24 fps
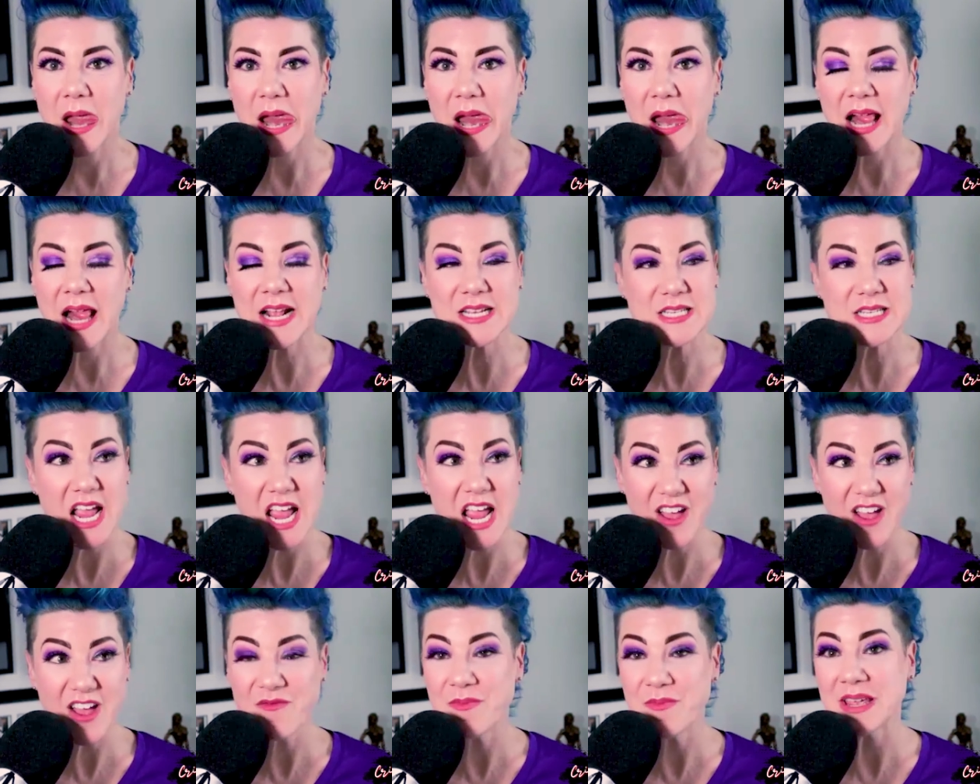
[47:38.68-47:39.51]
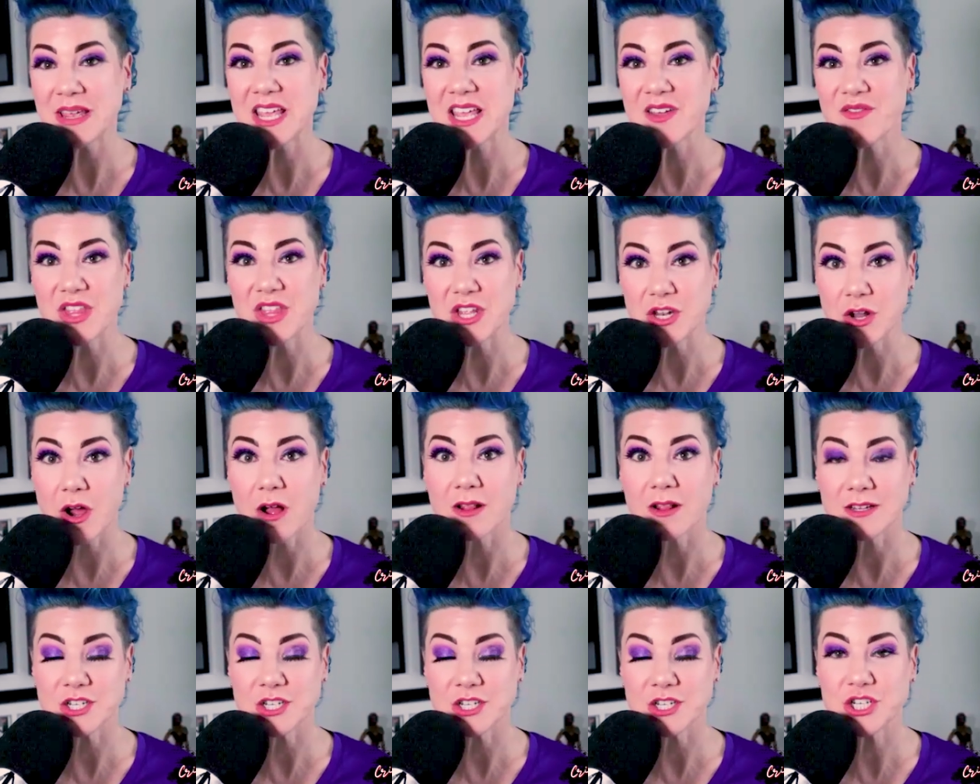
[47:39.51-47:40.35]
because I have been given the
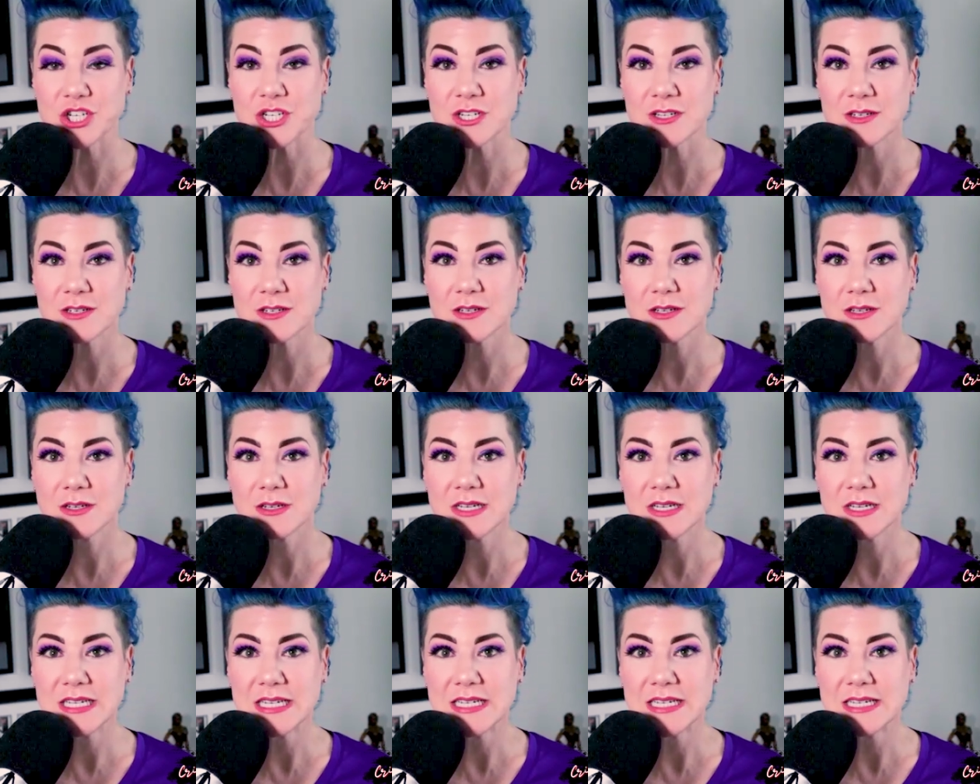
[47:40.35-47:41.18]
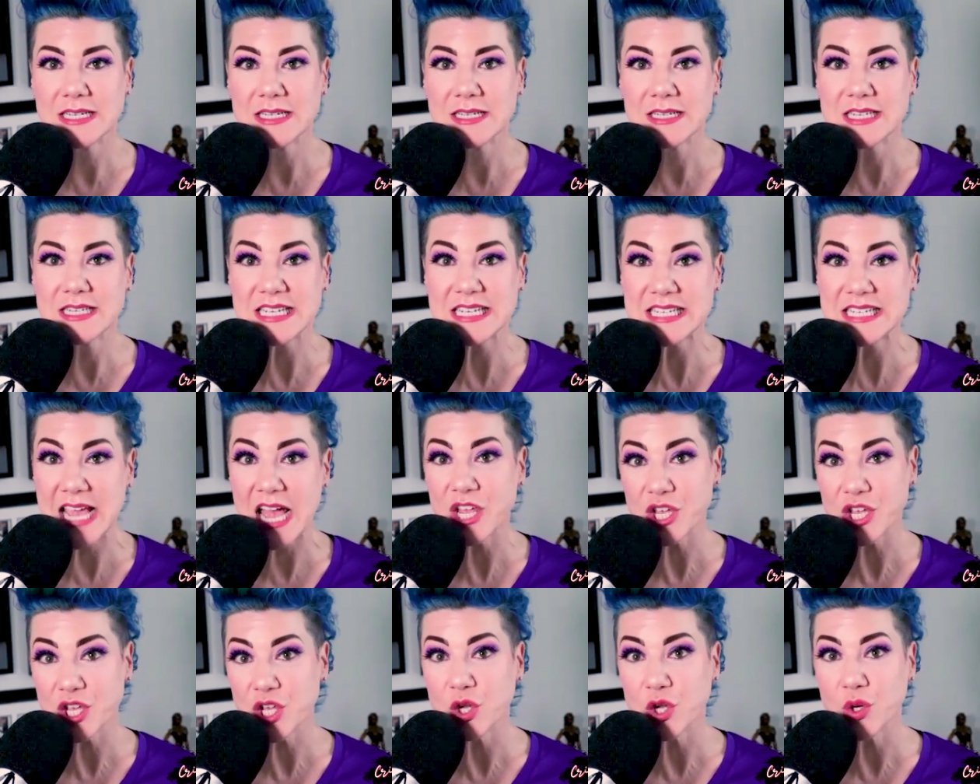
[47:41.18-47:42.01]
knowledge to
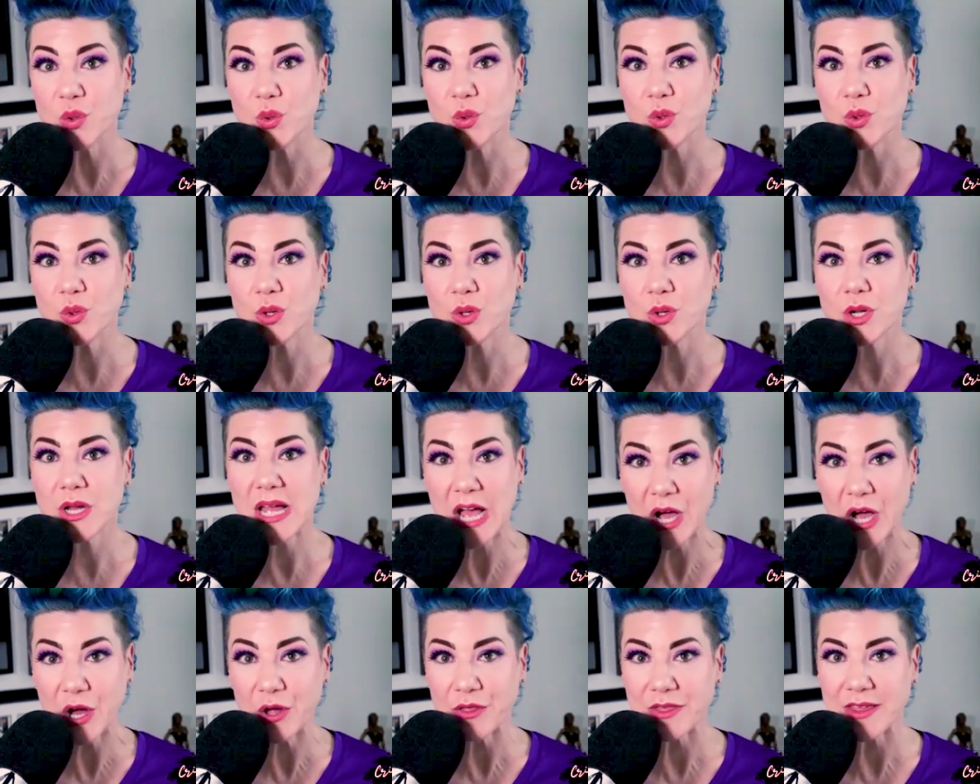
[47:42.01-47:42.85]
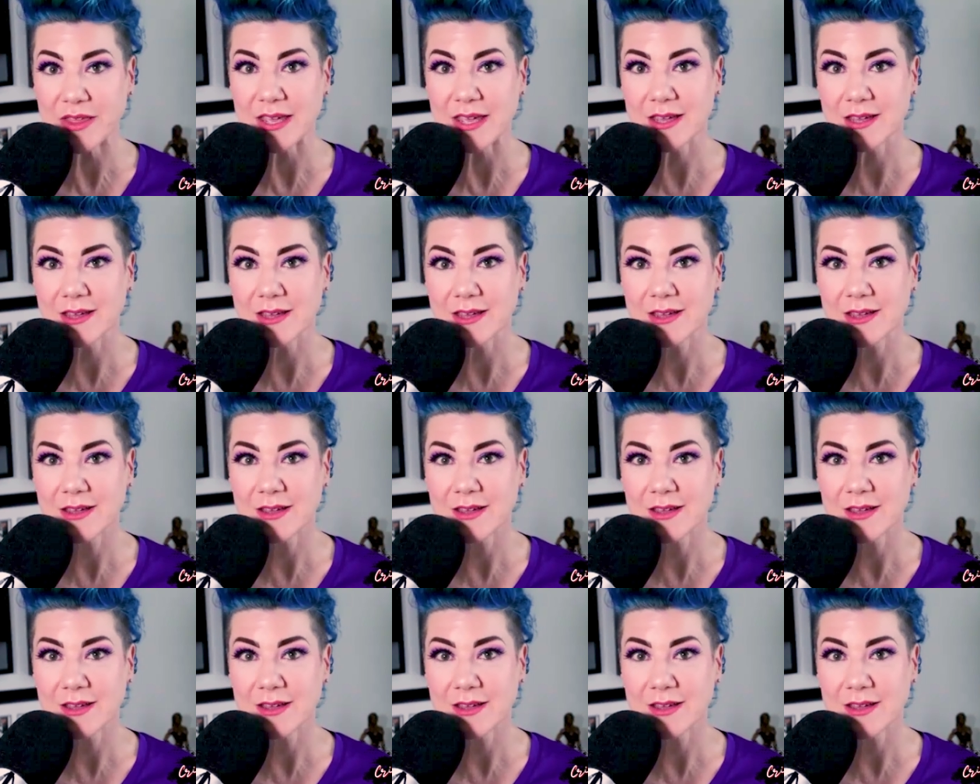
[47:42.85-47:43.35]
get you healthy.